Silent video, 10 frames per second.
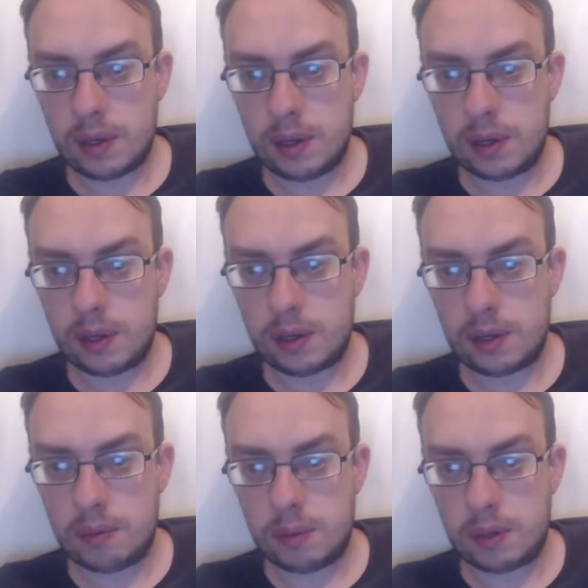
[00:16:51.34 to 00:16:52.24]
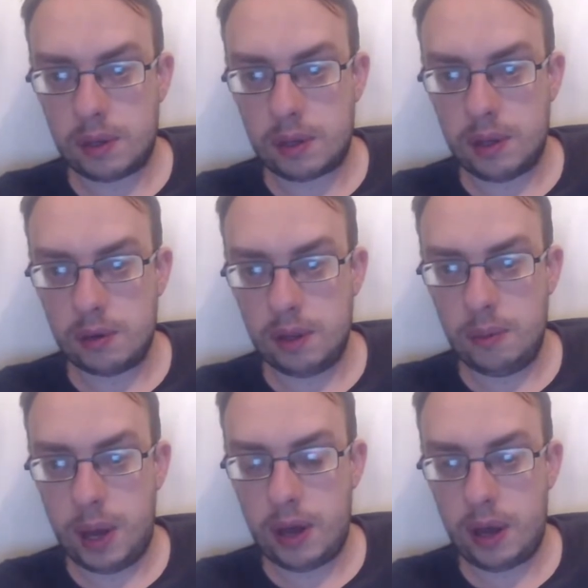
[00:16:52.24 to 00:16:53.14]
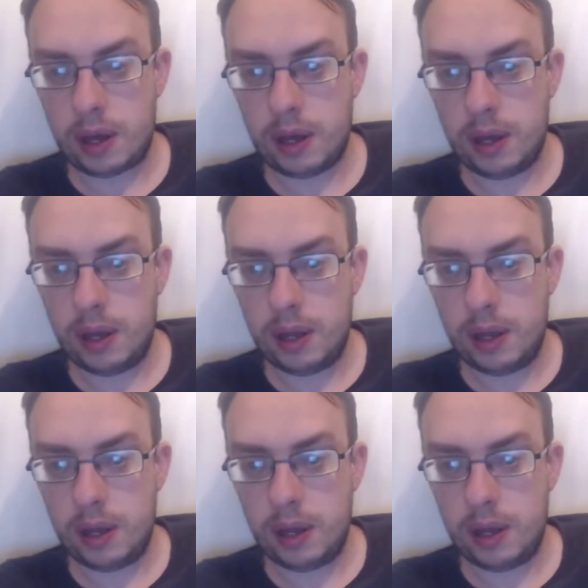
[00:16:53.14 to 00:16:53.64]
the clothes look better hanging.